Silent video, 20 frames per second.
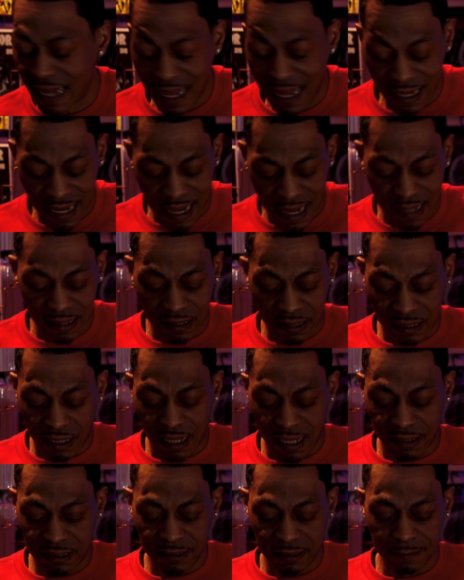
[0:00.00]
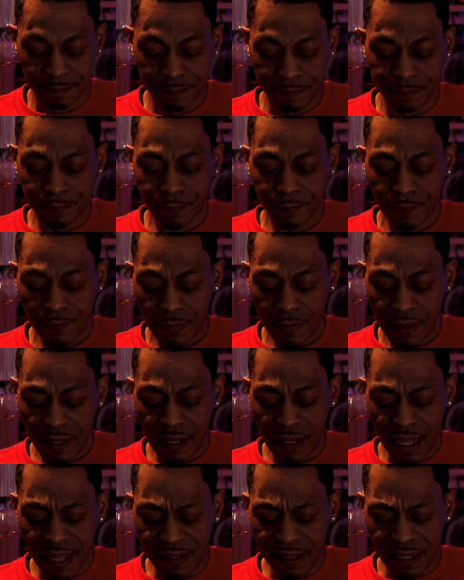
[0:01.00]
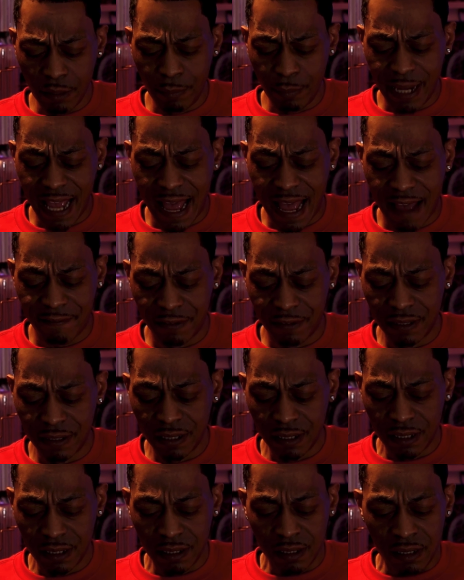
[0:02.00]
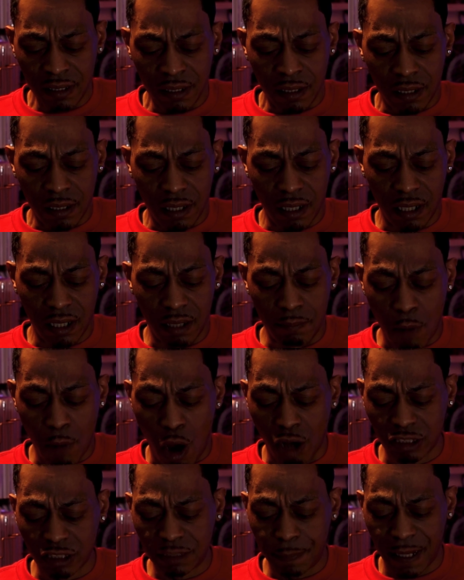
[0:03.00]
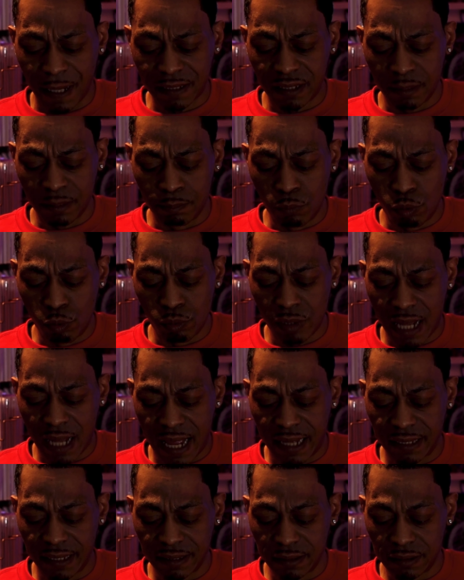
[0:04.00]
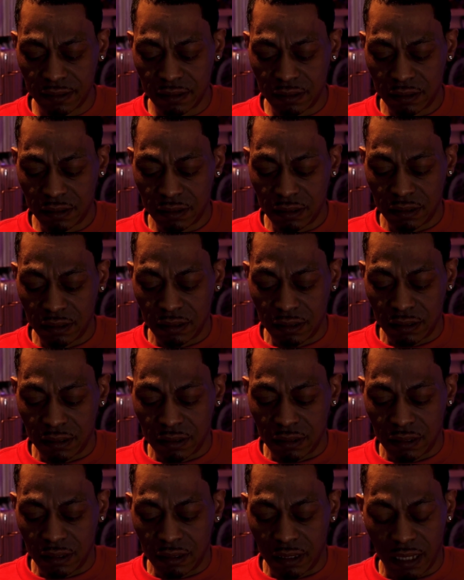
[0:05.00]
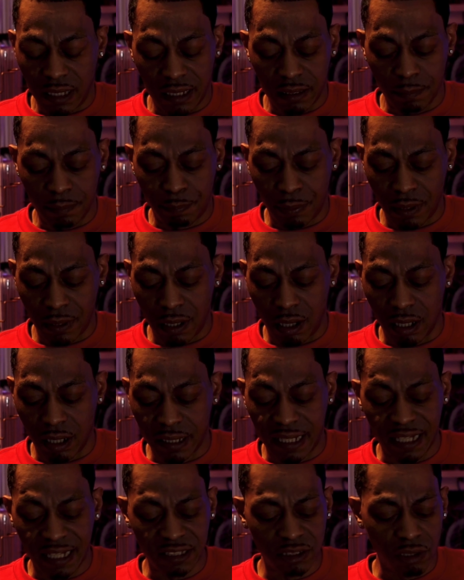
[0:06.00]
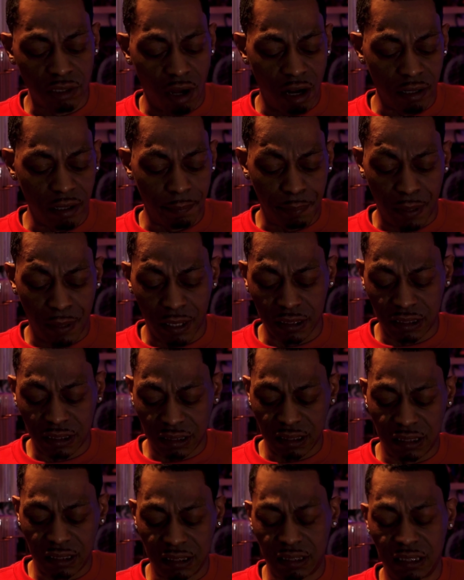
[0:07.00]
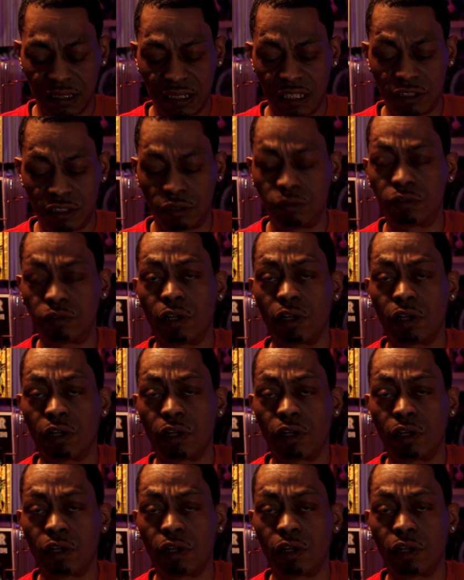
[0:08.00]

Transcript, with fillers: have that in the collection. And then we have uh, Marc Spector, Moon Knight, and the uh, guest star The Punisher. This is issue